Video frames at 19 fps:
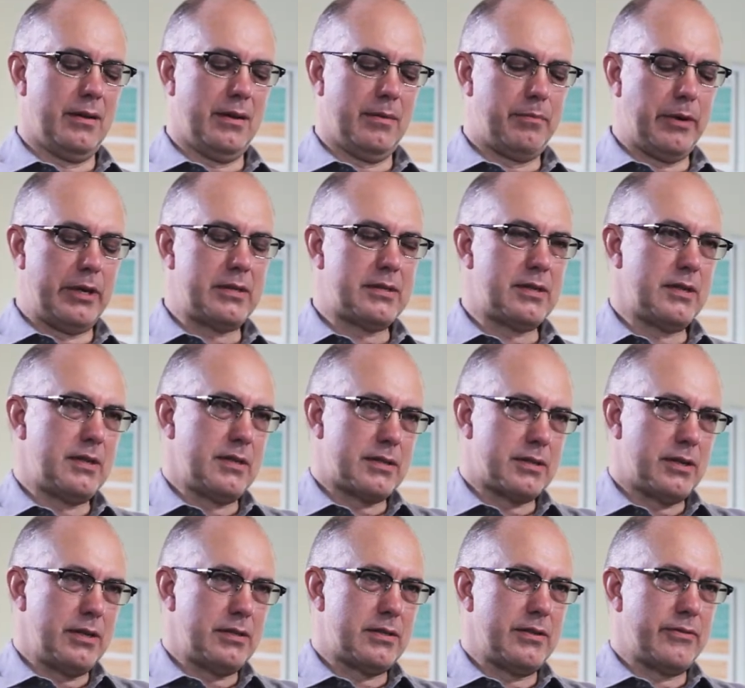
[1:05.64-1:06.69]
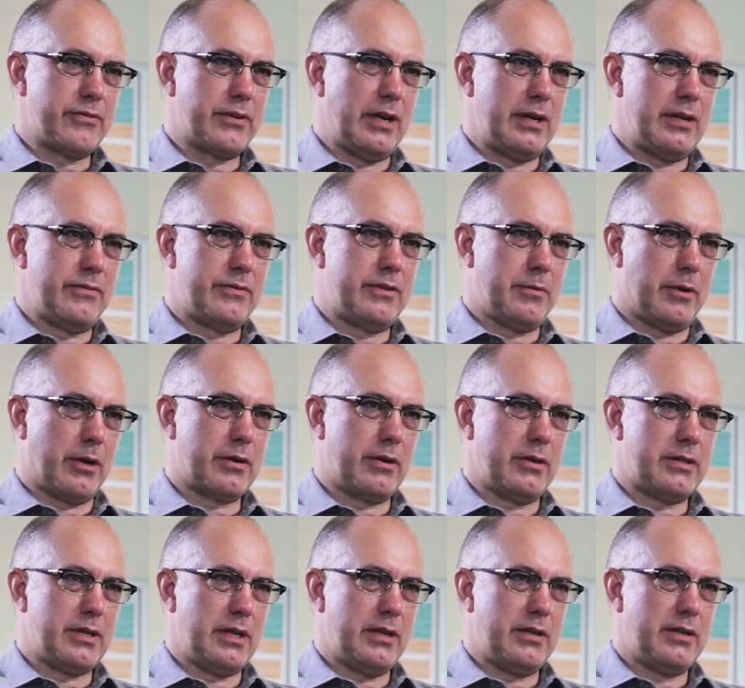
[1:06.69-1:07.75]
But it's a discursive kind of
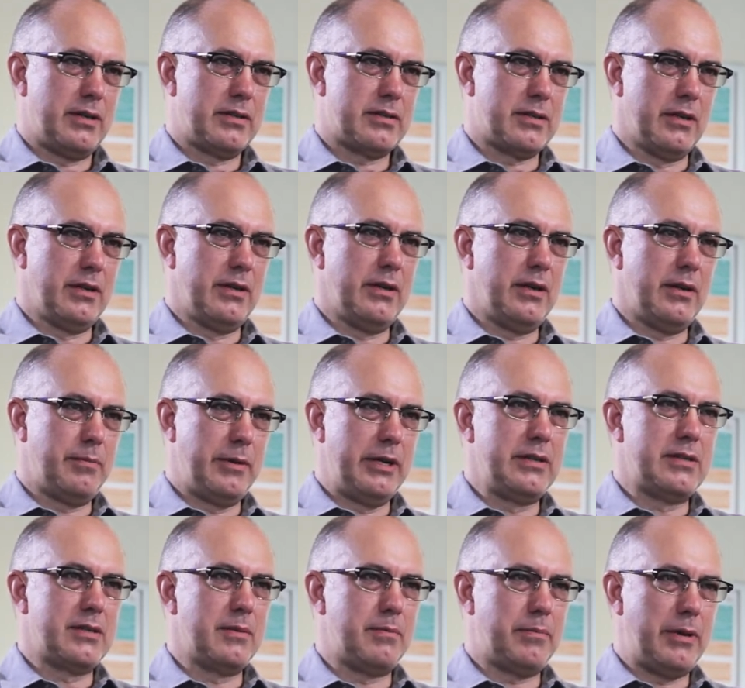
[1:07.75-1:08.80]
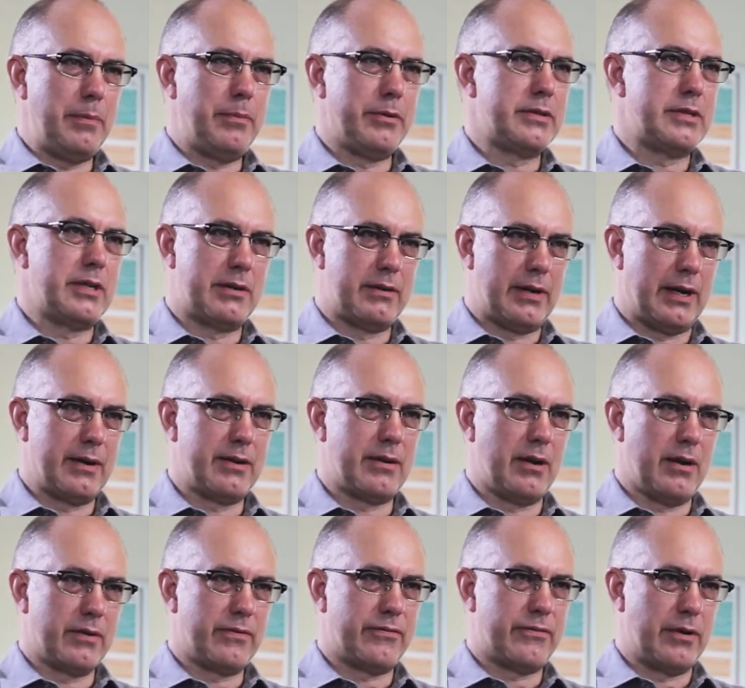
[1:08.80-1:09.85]
democracy. So it means that people sit around
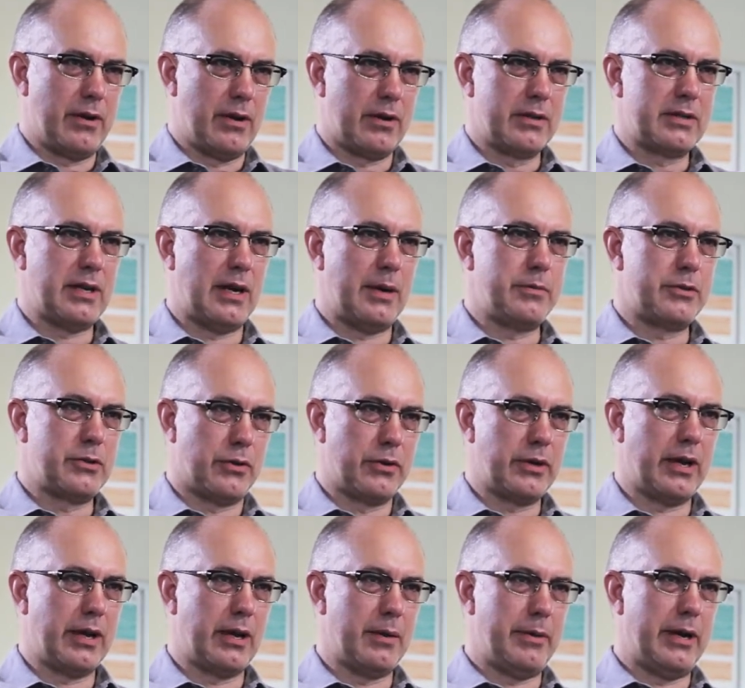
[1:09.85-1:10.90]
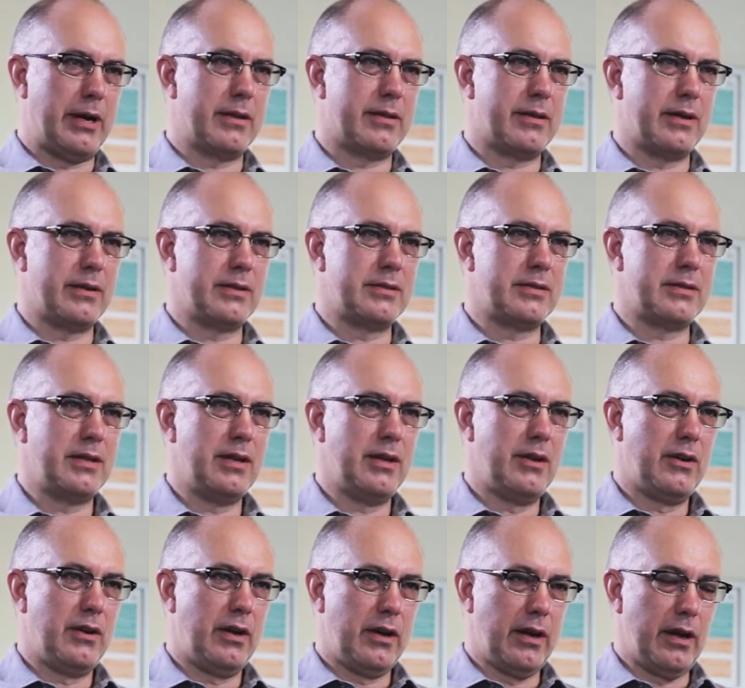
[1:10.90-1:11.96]
for a long time talking about things
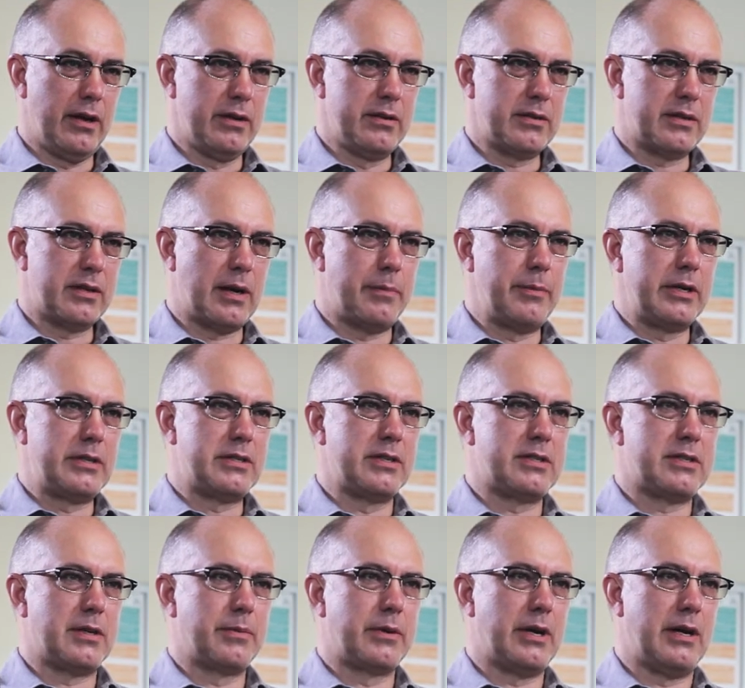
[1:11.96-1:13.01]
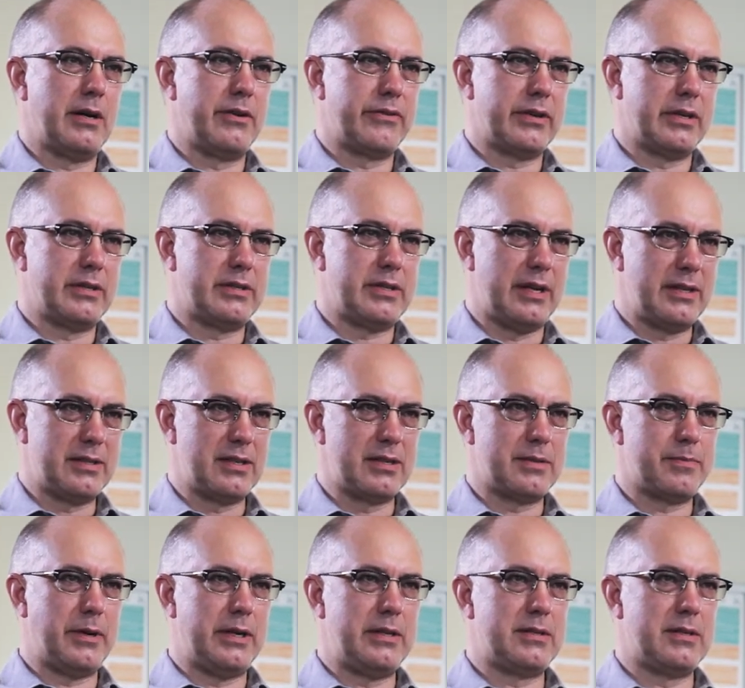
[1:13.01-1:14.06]
and coming to some kind of
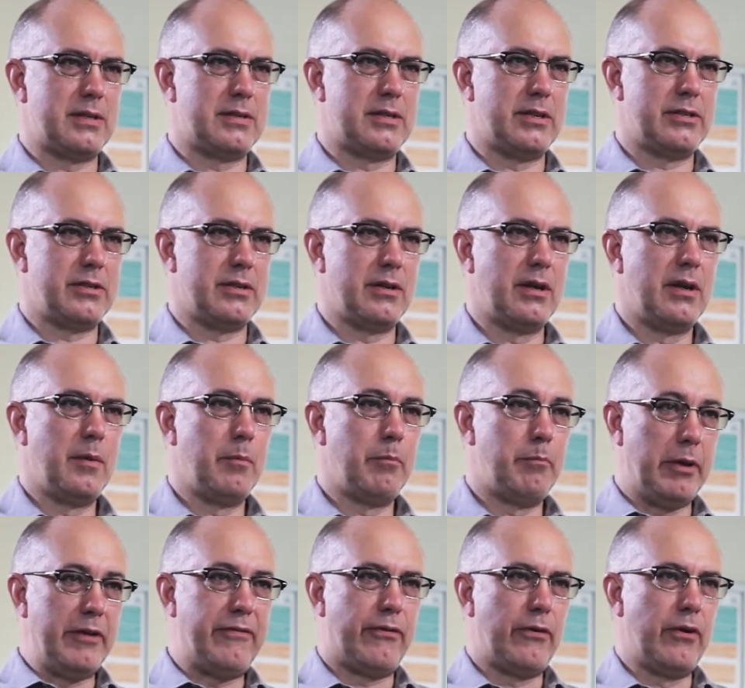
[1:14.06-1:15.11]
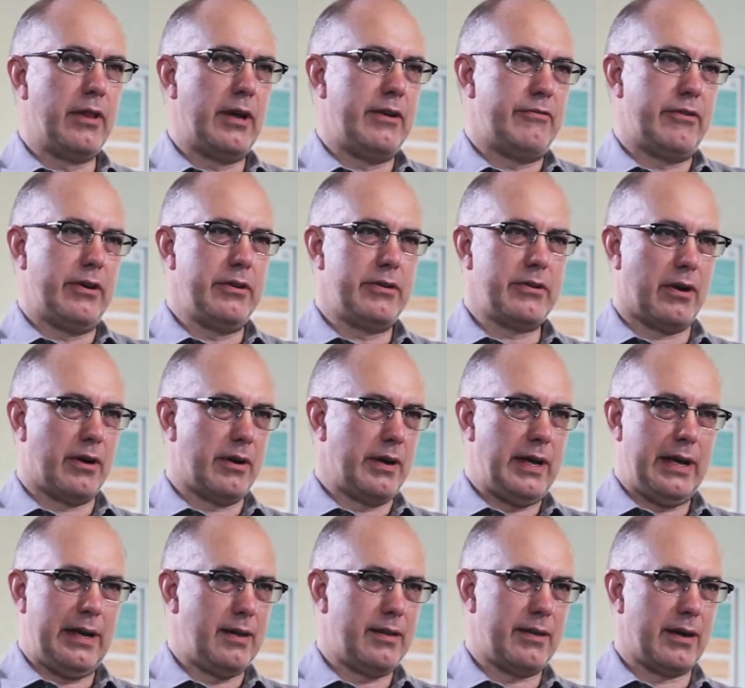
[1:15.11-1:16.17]
consensus-based decision before they vote on
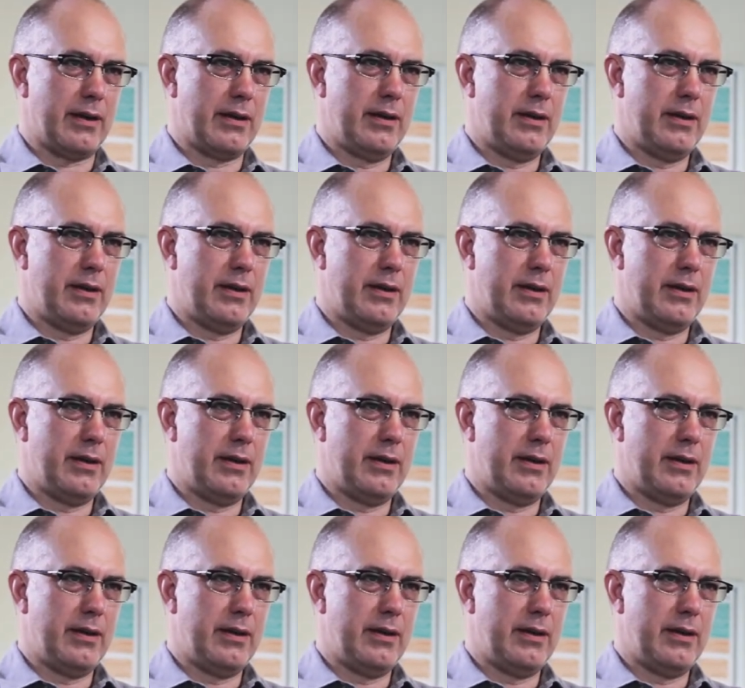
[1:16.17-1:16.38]
anything.